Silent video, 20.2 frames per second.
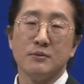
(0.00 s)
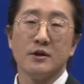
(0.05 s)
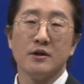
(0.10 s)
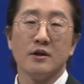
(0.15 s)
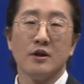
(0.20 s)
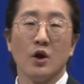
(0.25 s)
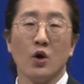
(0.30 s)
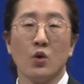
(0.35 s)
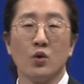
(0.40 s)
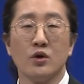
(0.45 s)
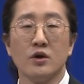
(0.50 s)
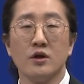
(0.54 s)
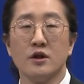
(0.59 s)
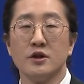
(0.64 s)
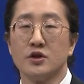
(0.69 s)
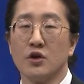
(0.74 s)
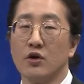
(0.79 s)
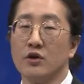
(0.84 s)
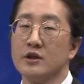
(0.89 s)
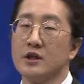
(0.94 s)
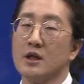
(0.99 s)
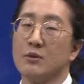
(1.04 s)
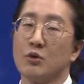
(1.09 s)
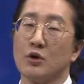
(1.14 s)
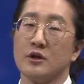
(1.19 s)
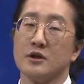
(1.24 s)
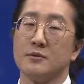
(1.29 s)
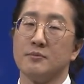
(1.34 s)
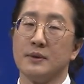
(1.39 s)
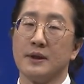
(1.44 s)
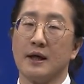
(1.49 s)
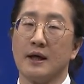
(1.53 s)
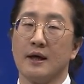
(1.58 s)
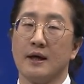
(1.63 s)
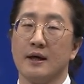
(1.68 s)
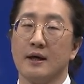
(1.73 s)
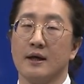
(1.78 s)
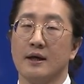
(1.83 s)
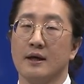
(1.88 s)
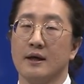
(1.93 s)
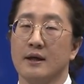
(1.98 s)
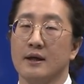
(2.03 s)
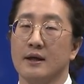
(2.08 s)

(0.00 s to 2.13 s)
Now I would like to summarize